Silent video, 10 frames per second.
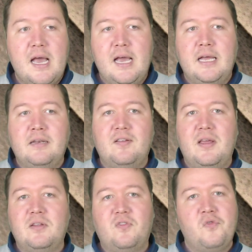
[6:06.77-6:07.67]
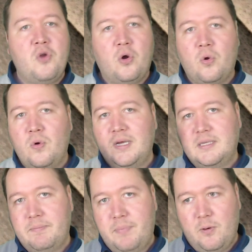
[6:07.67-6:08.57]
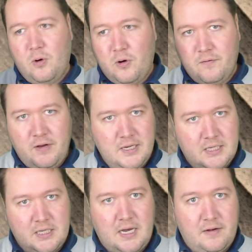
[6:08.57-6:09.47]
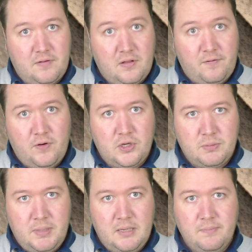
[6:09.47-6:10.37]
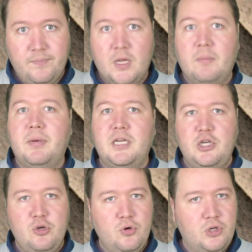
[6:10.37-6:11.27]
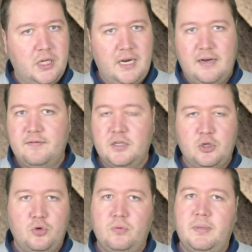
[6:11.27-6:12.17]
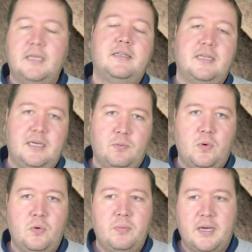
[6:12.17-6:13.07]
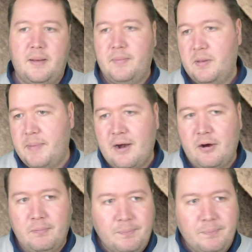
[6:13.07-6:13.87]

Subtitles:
And it's not always obvious after the first bid, but usually after 2 bids, it will become apparent.